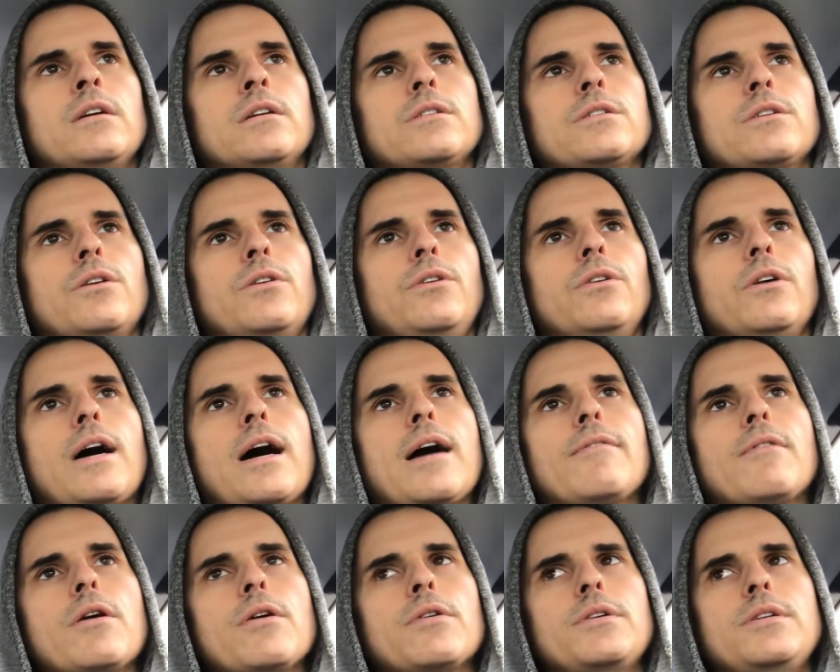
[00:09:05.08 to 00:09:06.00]
So you'll
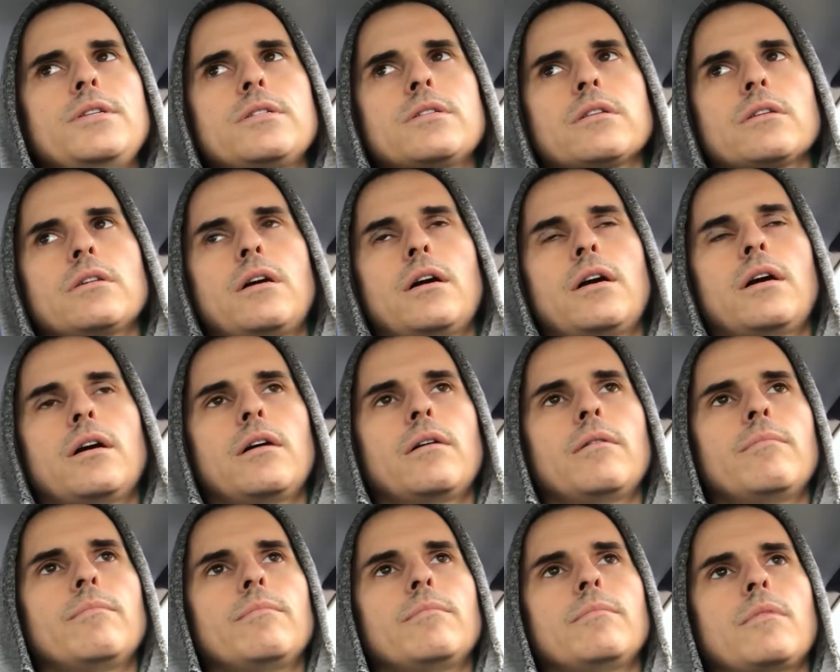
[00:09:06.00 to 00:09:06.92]
have all these
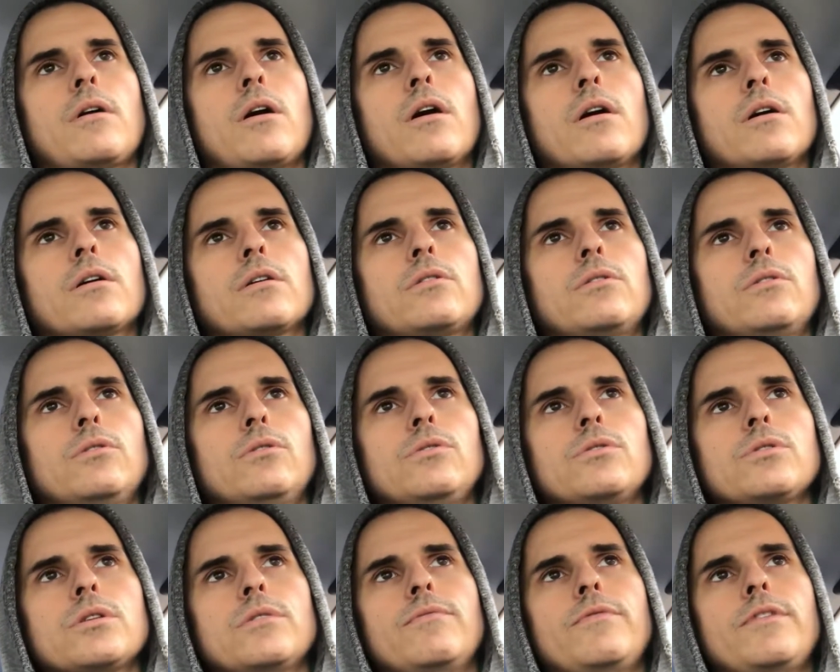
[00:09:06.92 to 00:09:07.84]

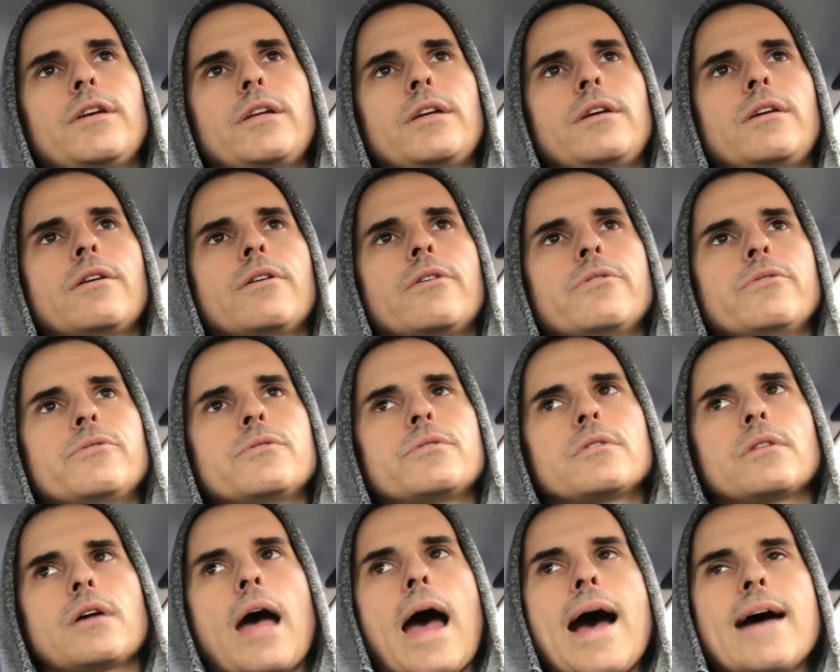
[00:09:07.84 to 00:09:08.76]
articles and
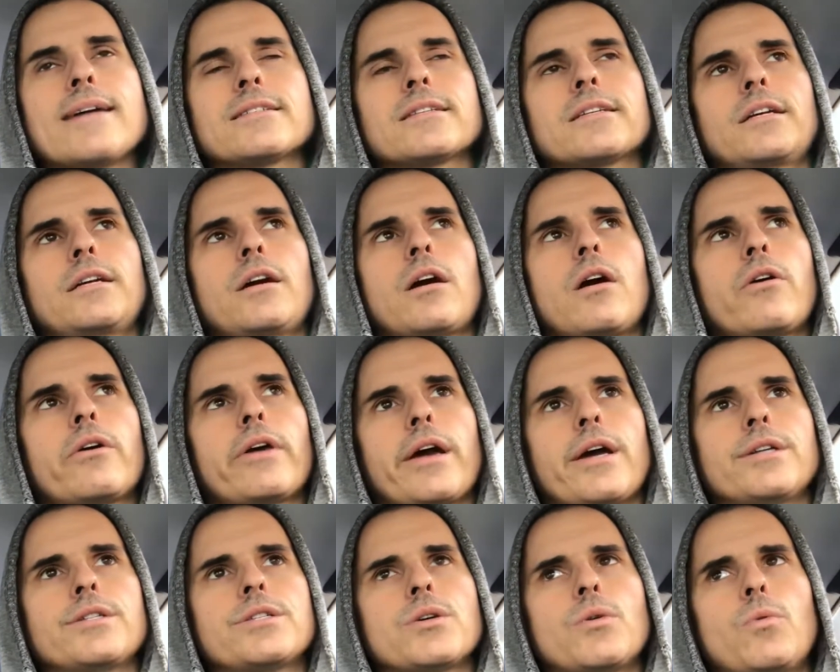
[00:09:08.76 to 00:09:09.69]
videos asking,
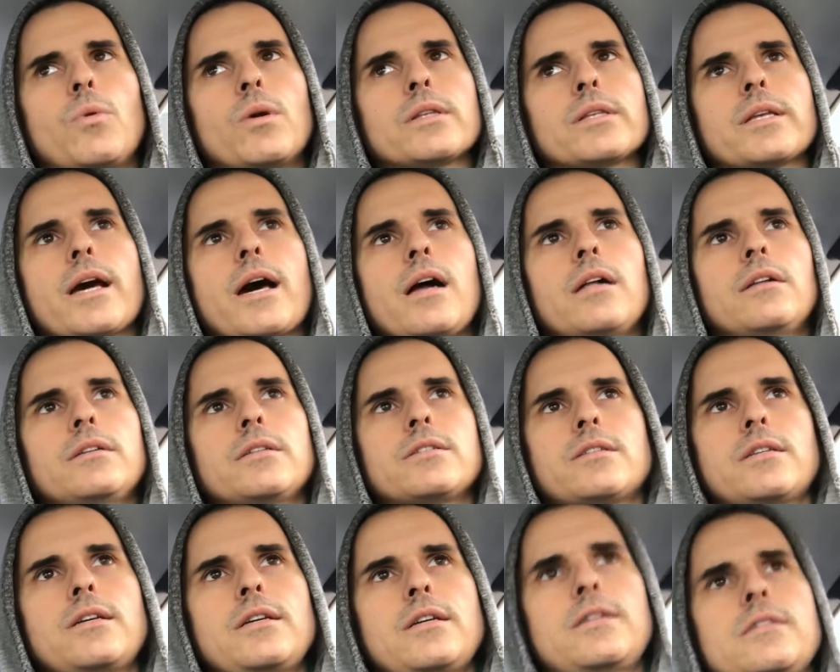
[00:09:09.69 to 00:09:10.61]
okay, so what the hell
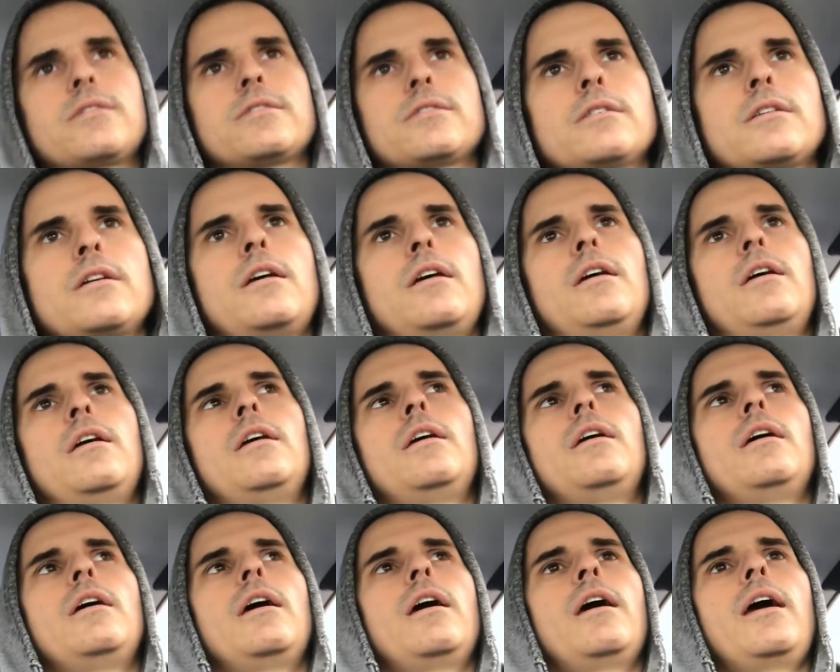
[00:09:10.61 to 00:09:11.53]
is this?
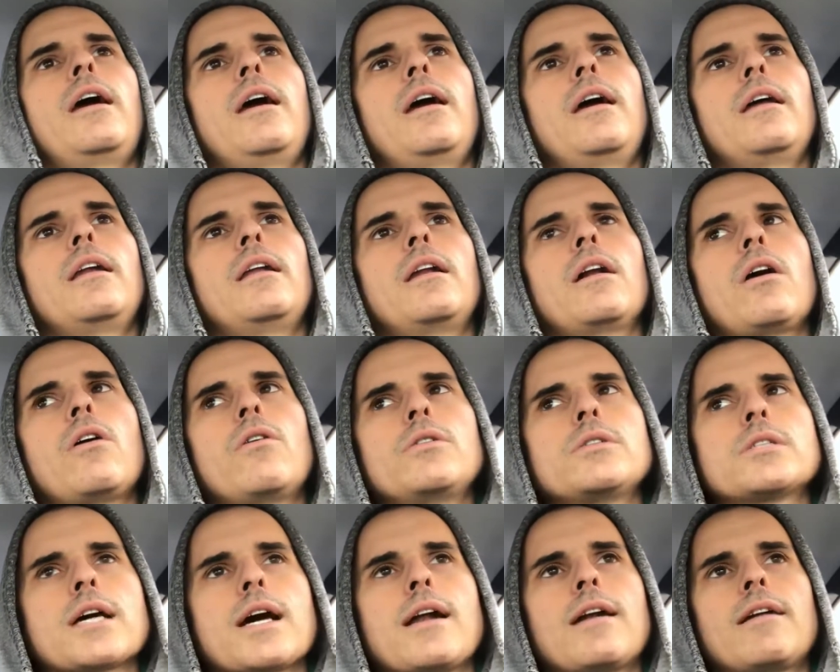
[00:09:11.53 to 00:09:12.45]
And it
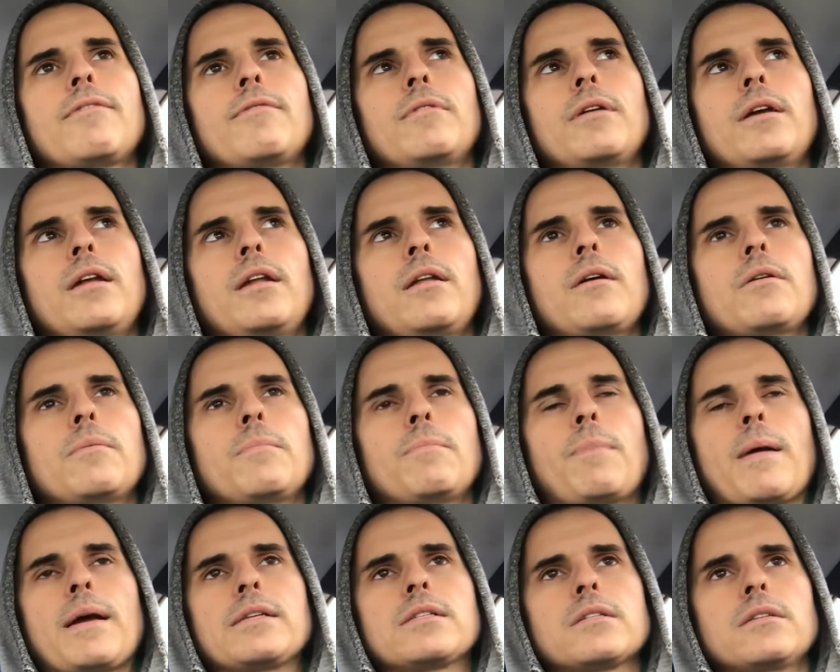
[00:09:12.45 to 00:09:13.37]
always it
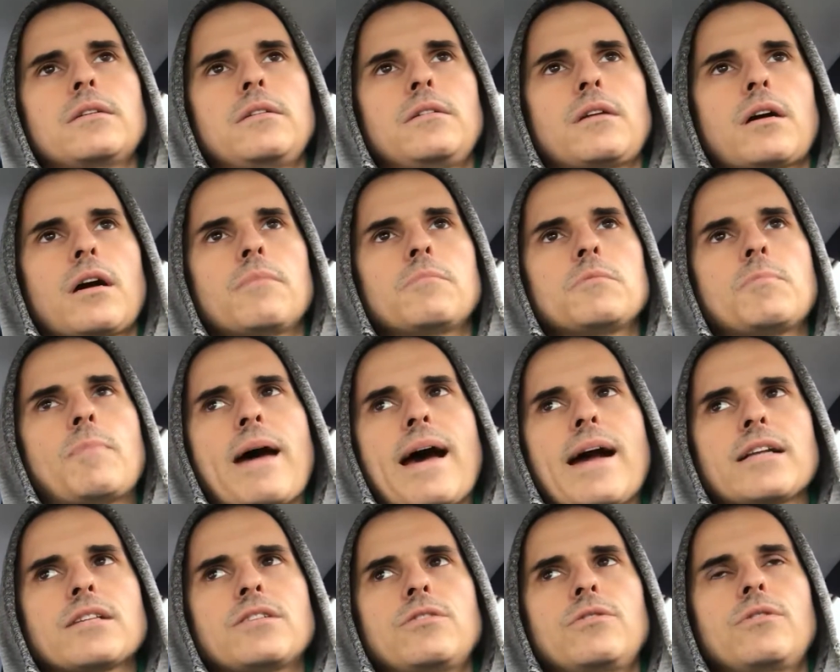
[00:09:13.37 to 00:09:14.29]
basically comes
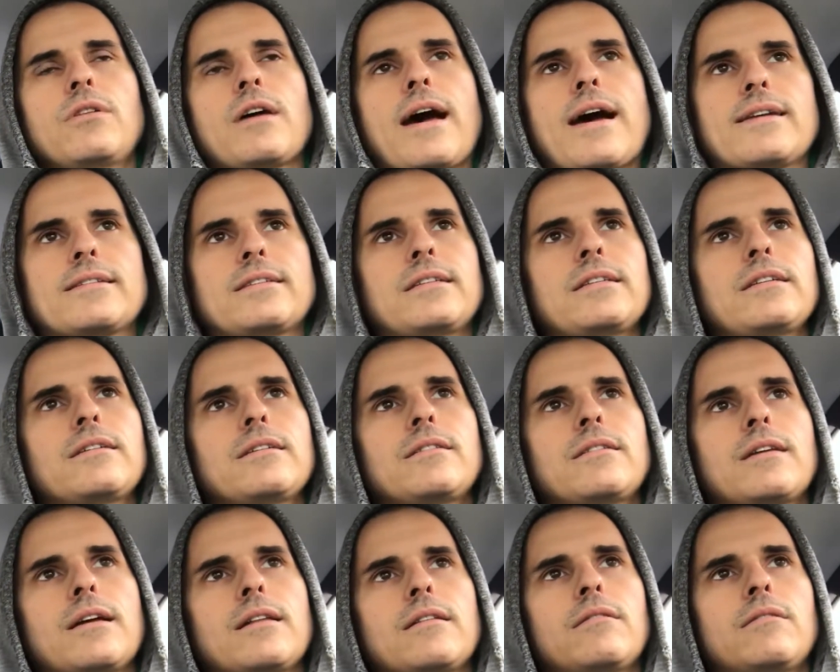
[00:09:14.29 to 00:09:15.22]
back to the idea
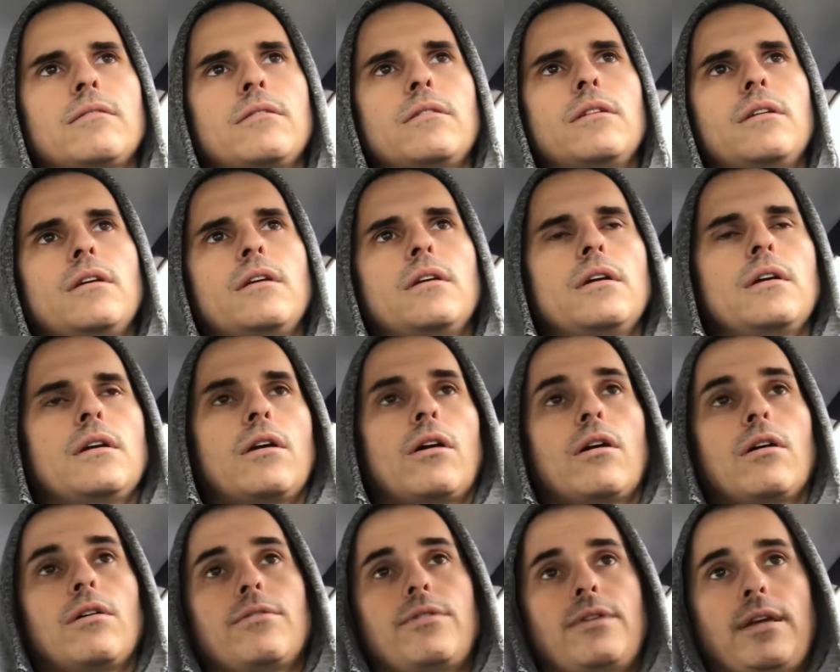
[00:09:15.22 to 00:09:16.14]
that,
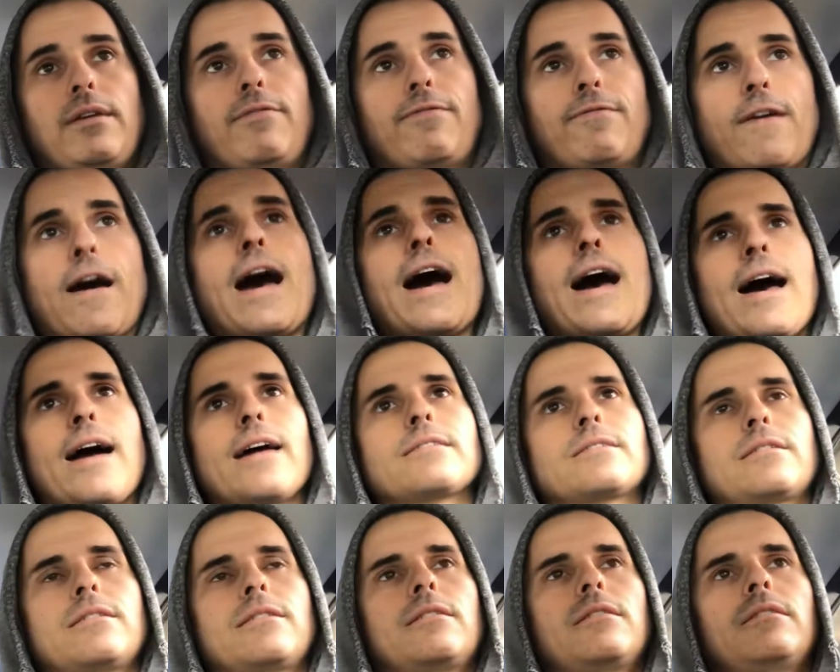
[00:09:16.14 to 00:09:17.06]
or the
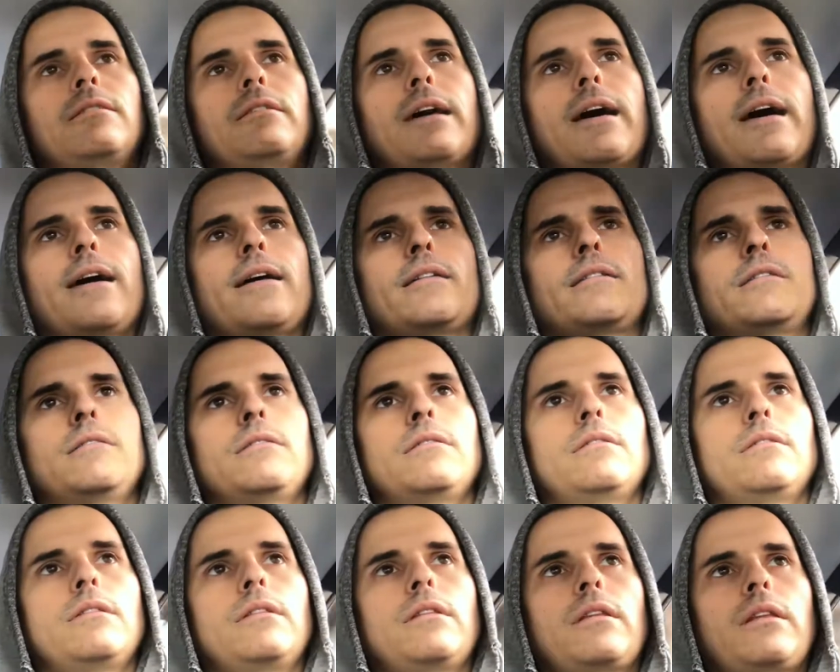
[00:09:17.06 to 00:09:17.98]
fact that
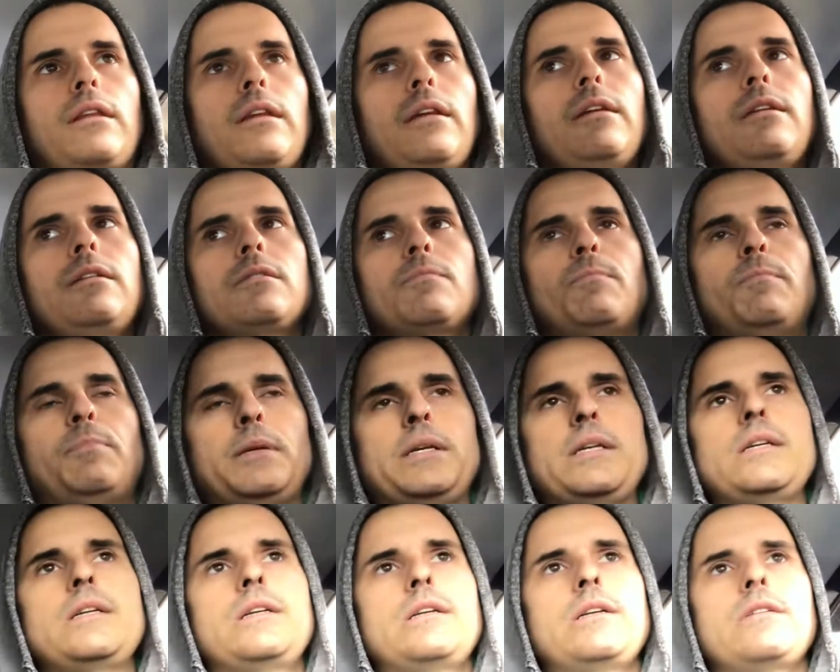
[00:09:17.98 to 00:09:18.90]
these
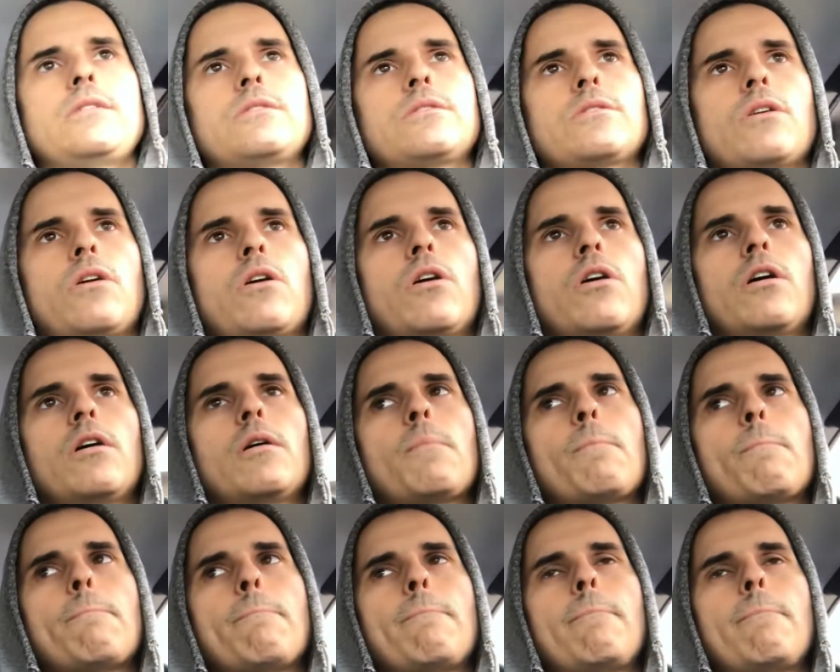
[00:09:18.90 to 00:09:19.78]
beings are